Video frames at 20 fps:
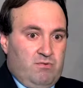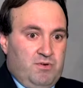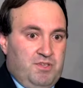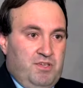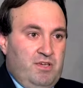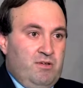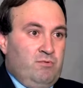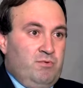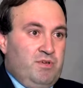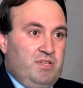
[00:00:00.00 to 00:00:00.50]
we
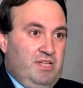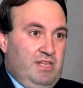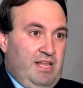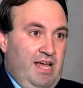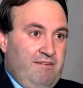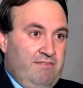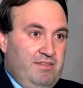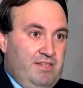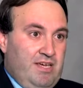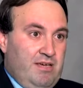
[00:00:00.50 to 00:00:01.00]
deal with a
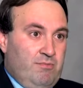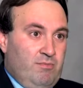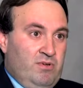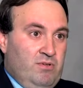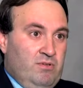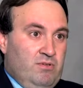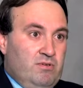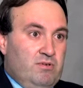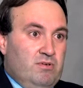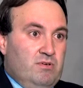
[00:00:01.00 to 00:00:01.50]
life
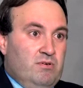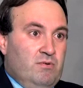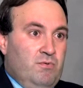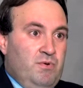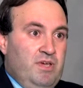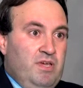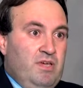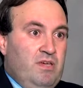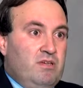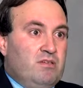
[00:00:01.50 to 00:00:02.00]
table,
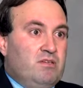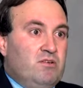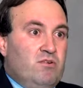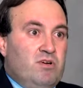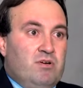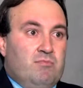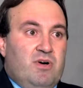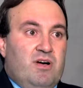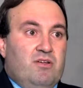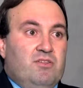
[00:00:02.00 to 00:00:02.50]
we
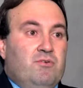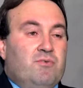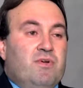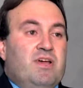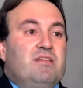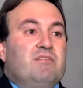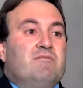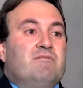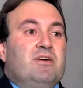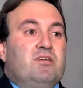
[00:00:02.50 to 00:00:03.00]
talk about the
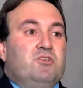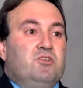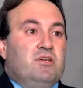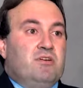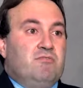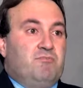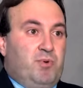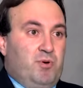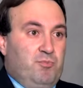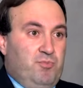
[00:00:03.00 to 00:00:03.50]
rate of aging
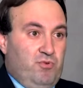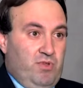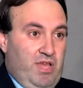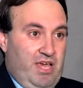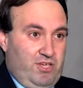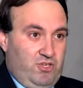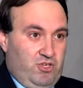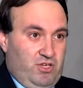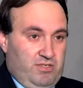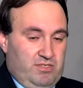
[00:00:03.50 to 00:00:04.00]
of
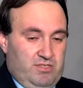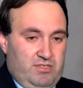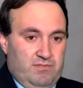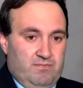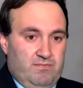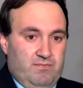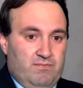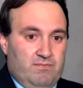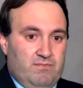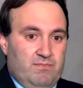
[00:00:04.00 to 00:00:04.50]
populations.
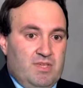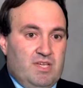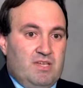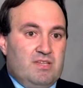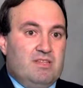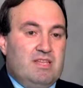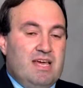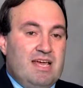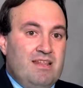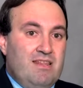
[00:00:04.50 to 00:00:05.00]

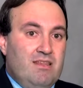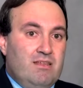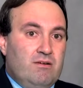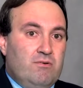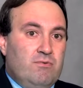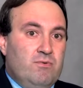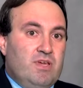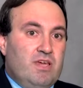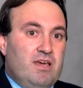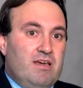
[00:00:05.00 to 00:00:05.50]
Then
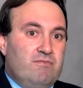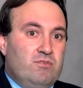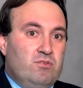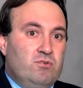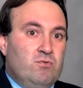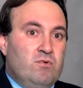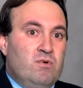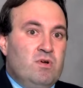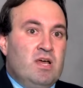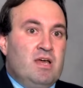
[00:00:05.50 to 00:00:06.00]
we have
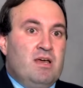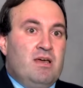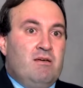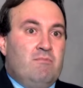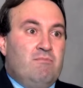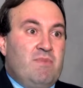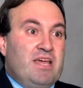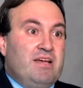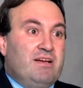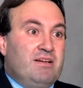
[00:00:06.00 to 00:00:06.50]
to
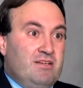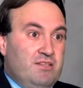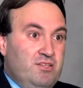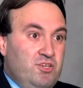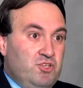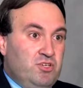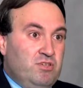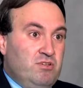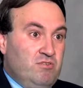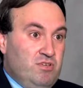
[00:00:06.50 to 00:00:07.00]
make an
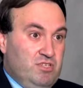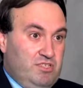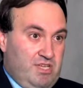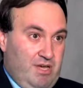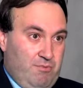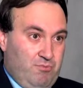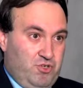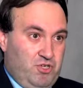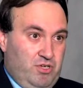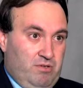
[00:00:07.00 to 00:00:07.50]
additional
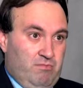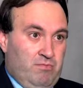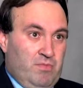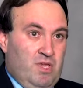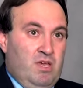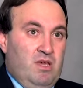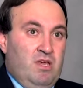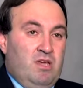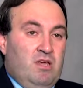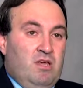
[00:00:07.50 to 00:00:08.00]
assumption,
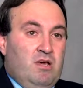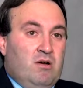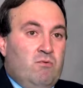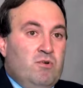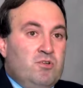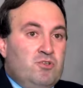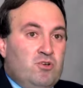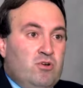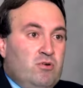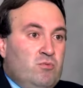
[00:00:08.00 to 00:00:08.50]

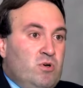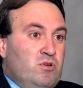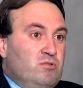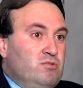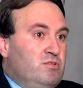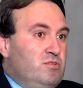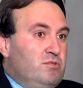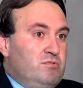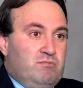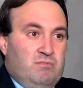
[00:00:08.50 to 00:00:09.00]
which
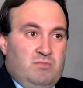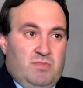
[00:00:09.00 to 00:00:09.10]
holds